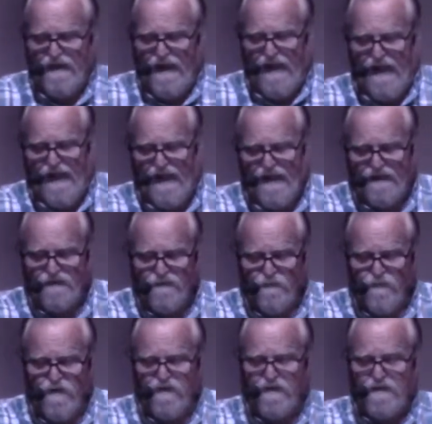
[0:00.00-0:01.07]

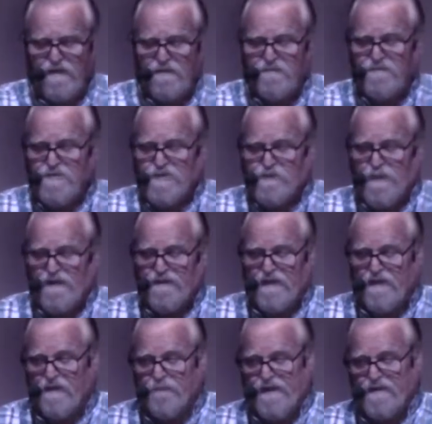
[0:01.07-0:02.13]
And we're going to spend a
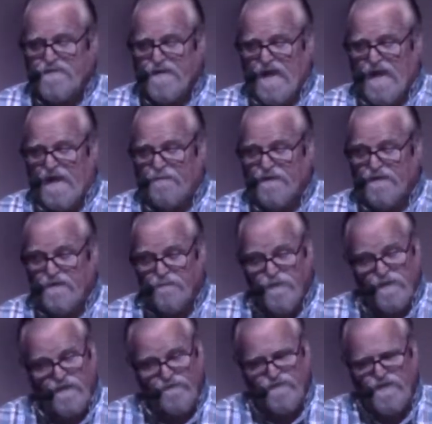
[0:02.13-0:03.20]
little bit of time in the
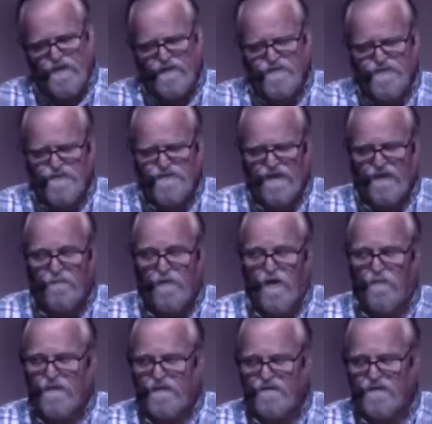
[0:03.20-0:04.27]
book of Genesis in a
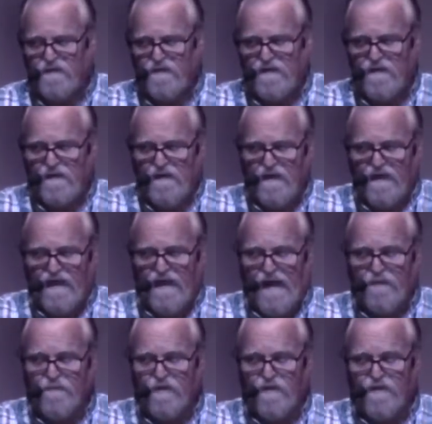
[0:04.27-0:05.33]
moment. And
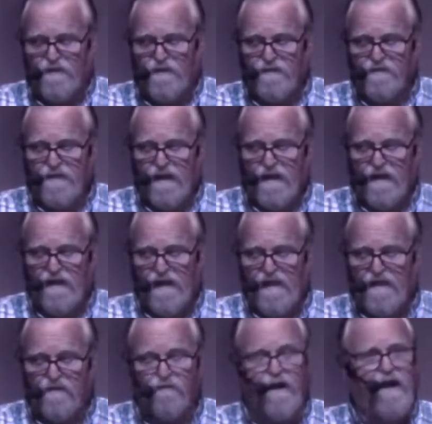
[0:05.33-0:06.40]
I'm going to kind of lay
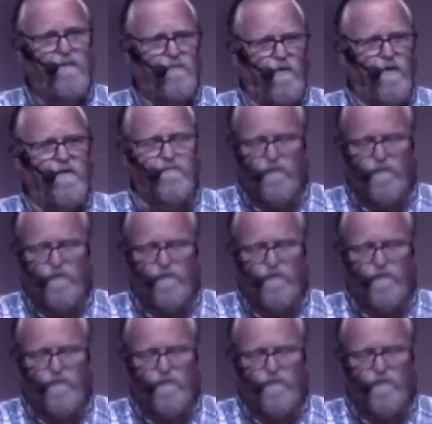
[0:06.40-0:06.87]
a groundwork